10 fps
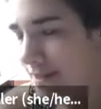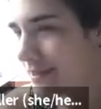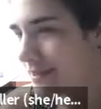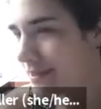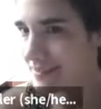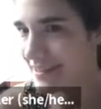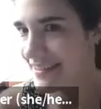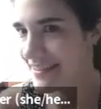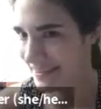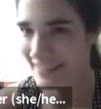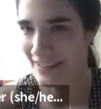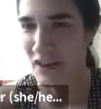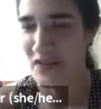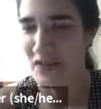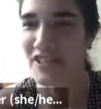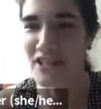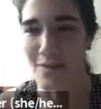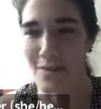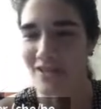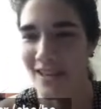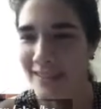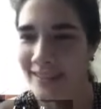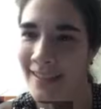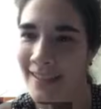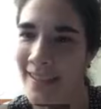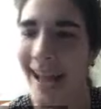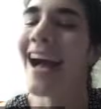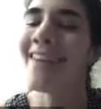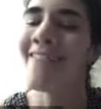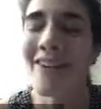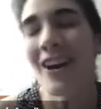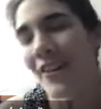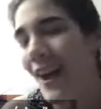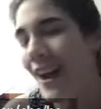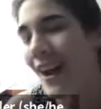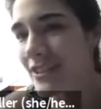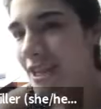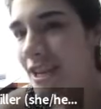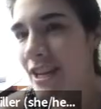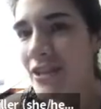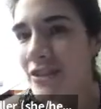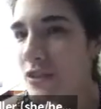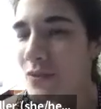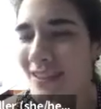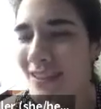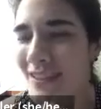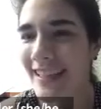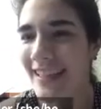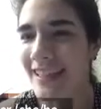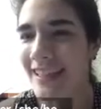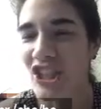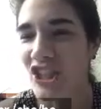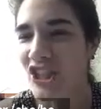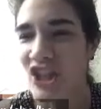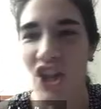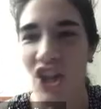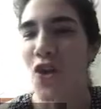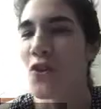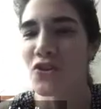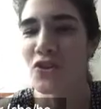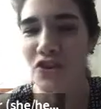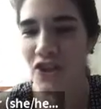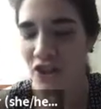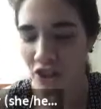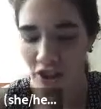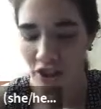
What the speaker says: This is, in a reasonably precise sense, half of all knots. So you could take a large